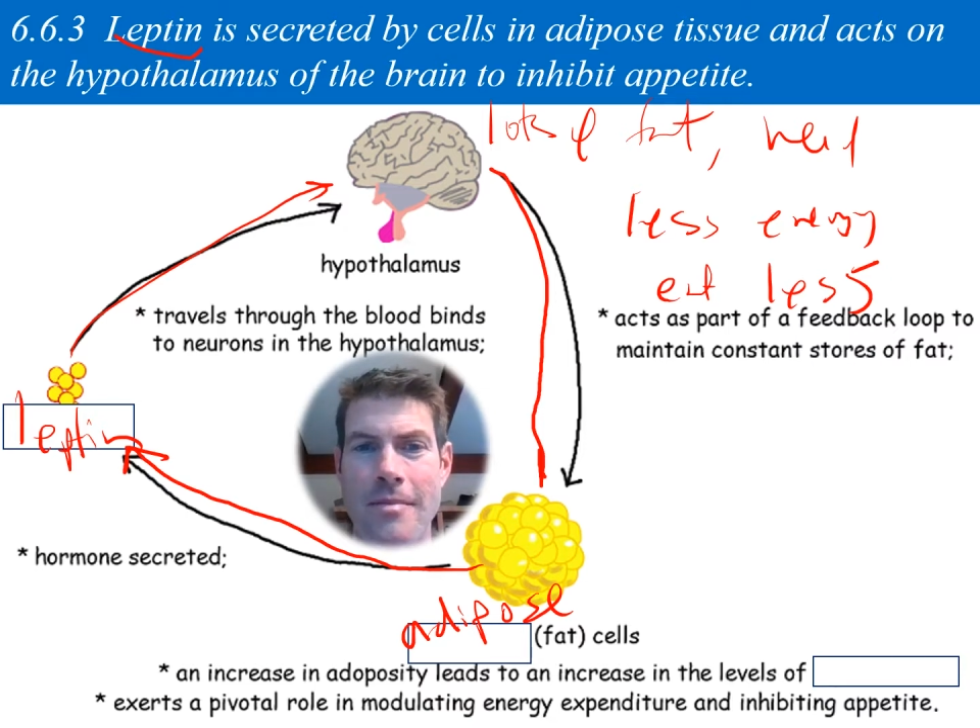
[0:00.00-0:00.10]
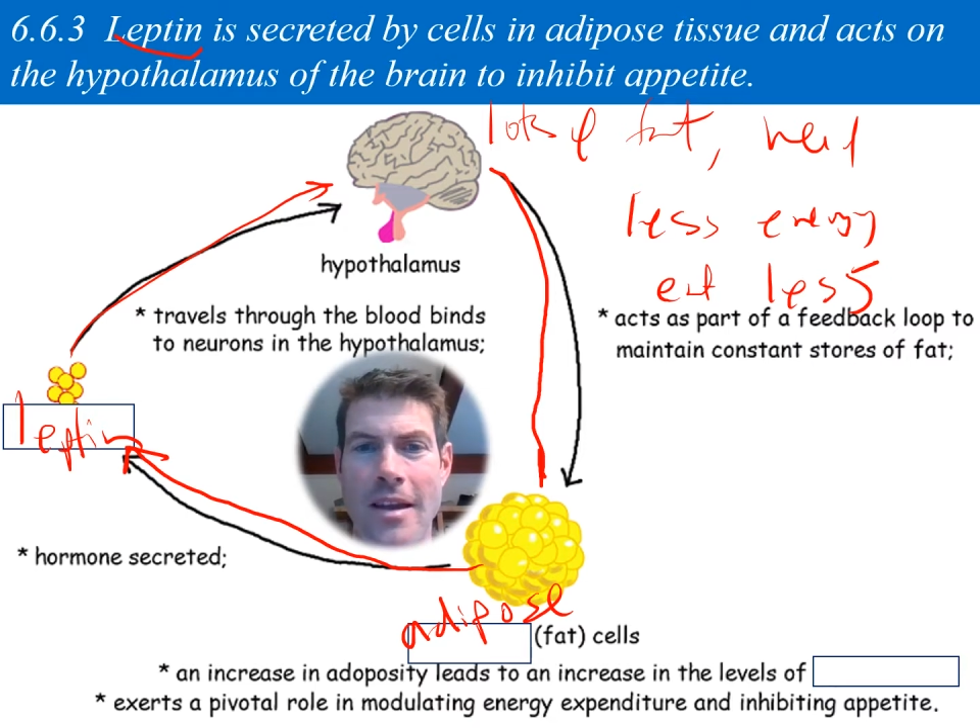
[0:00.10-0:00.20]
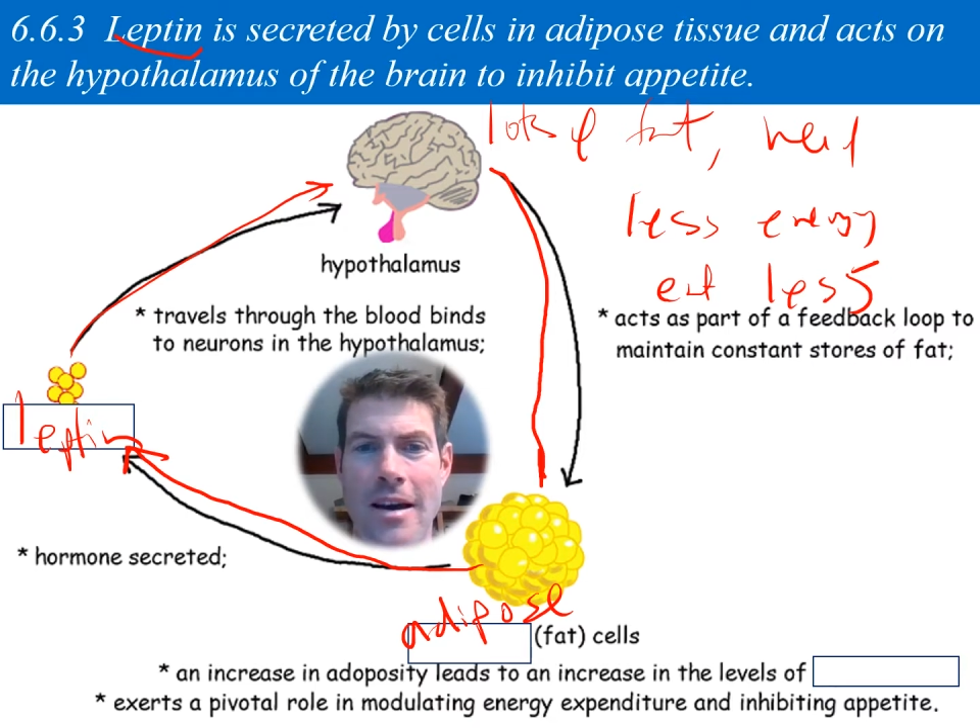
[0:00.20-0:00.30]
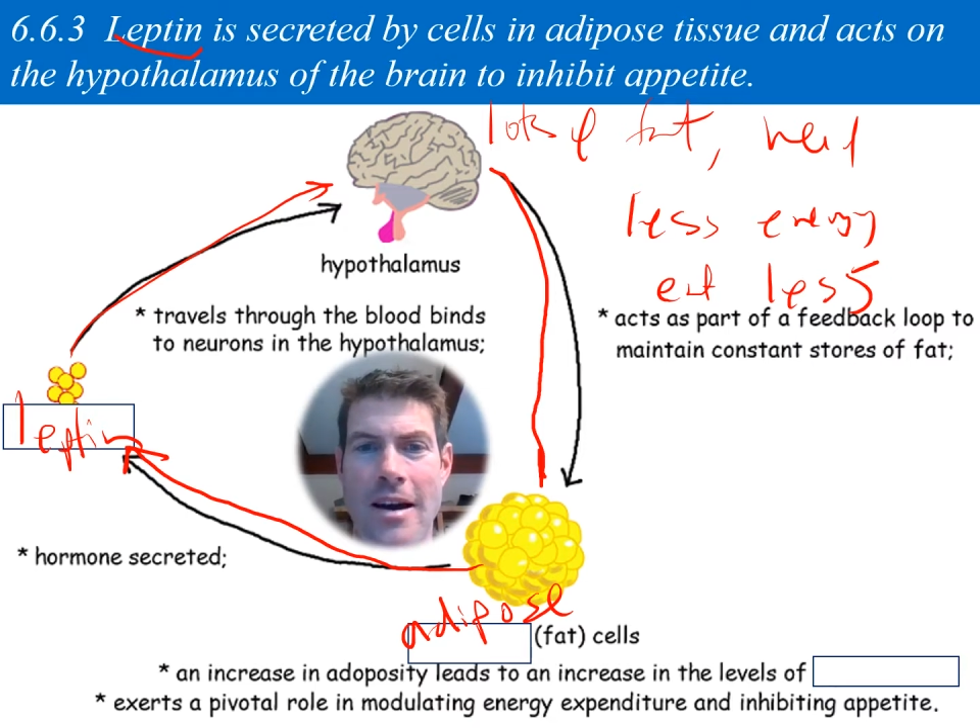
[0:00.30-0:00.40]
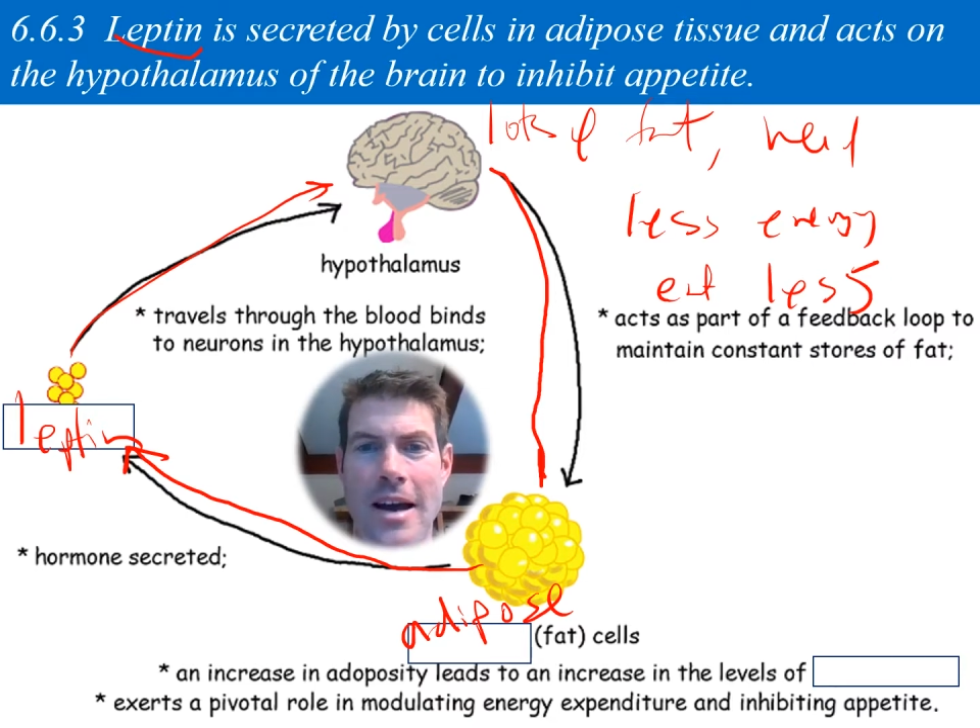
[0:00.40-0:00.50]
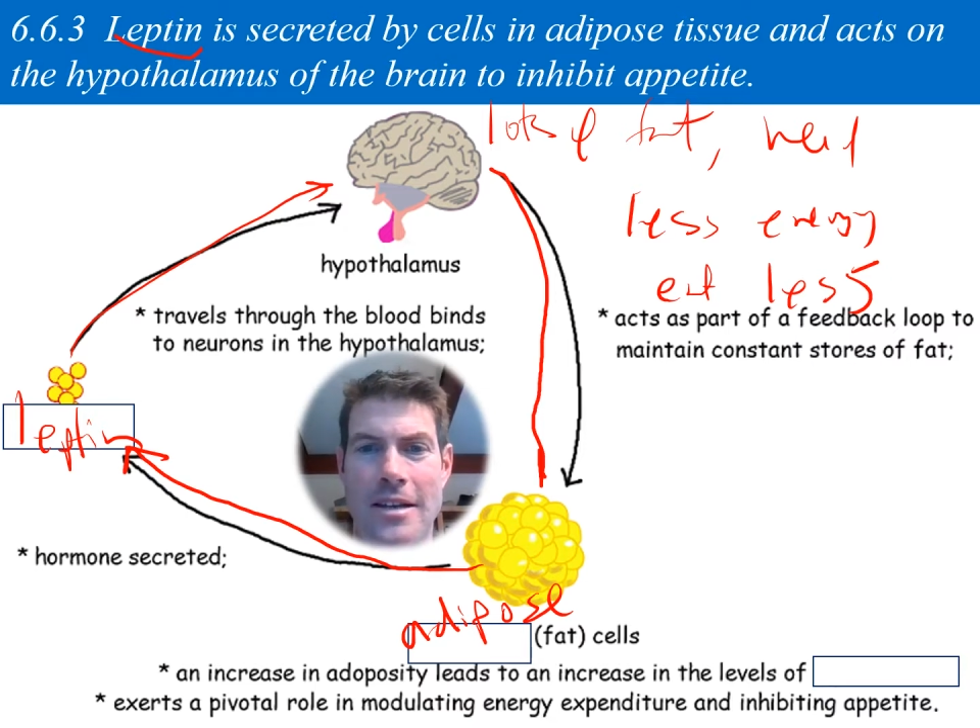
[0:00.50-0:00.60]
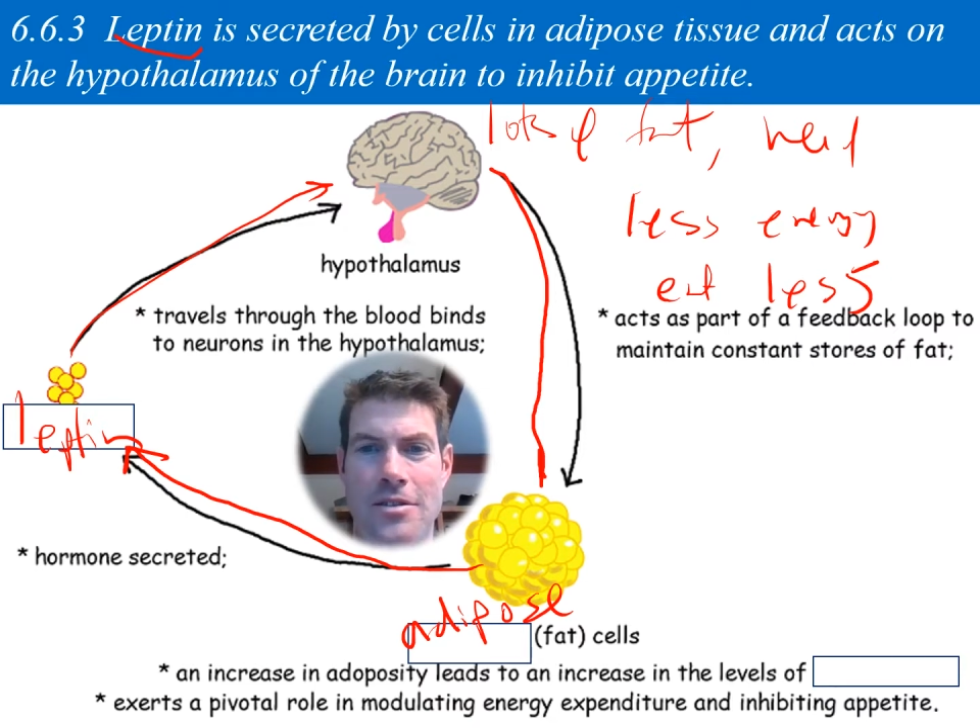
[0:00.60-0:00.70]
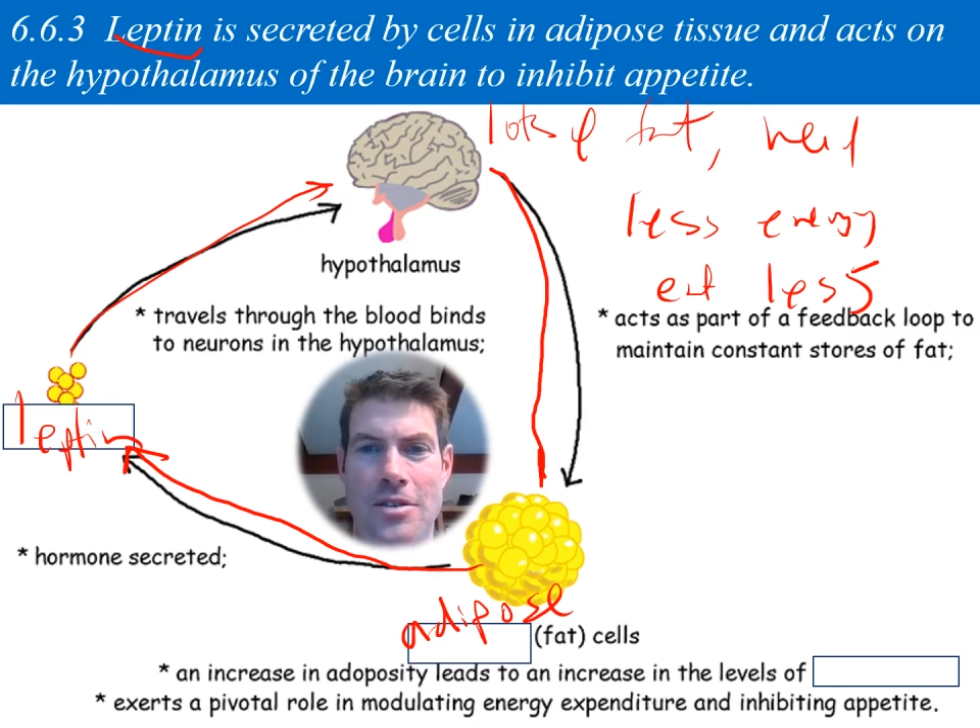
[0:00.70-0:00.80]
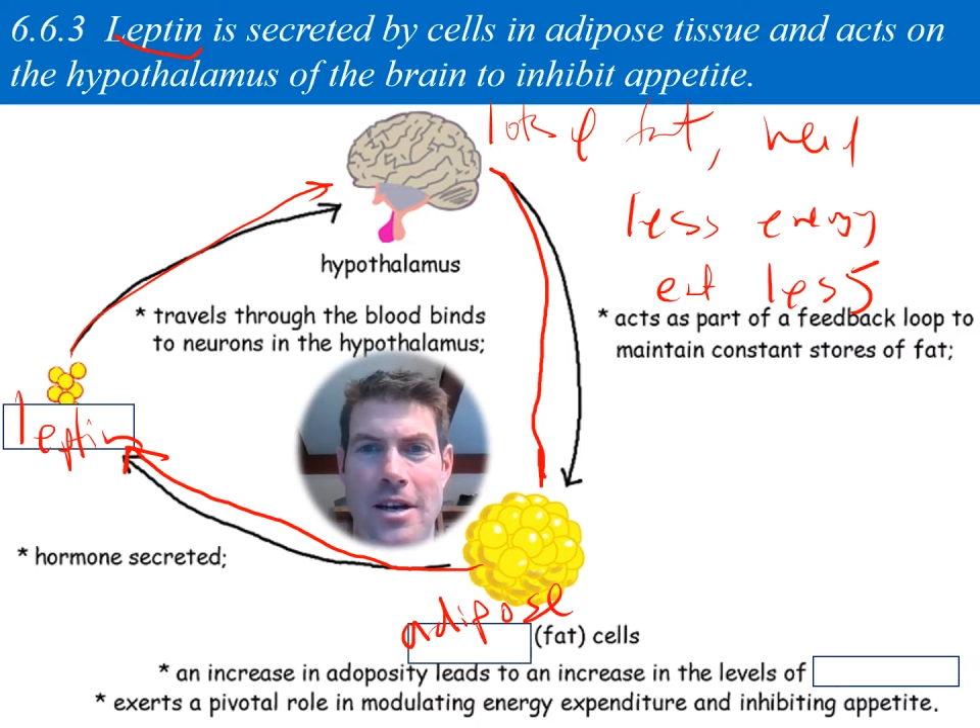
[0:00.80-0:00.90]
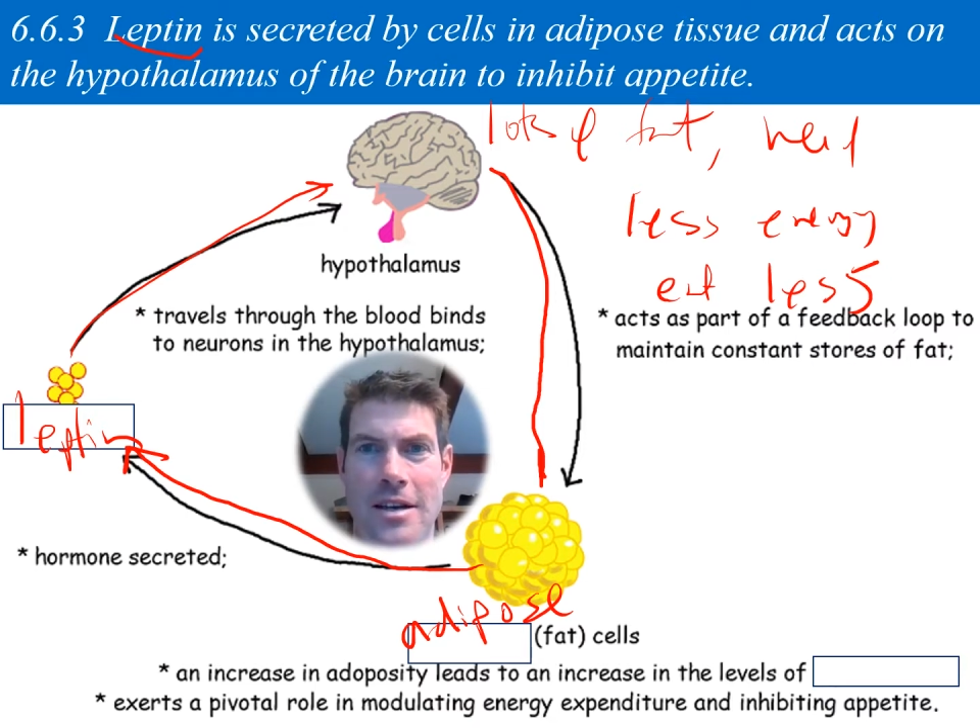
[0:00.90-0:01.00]

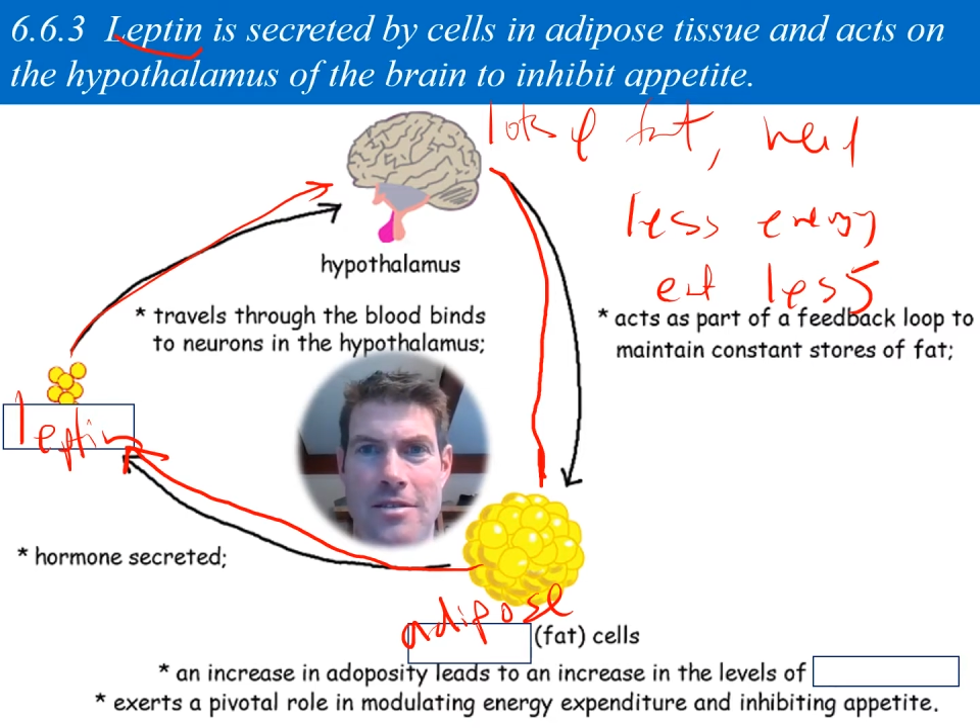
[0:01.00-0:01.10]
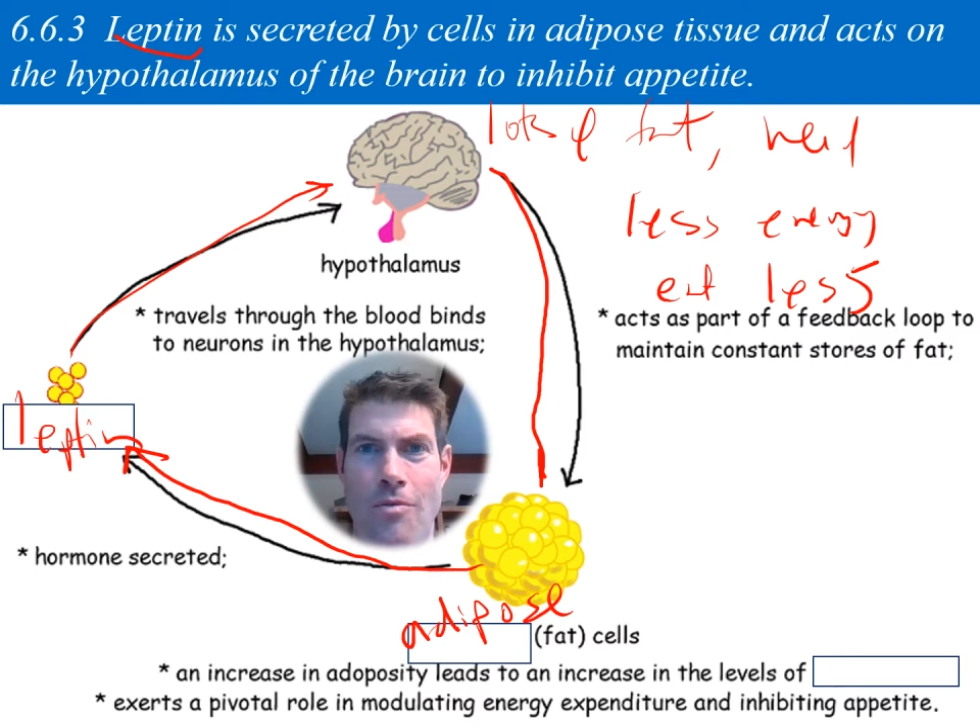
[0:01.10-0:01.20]
Exercise and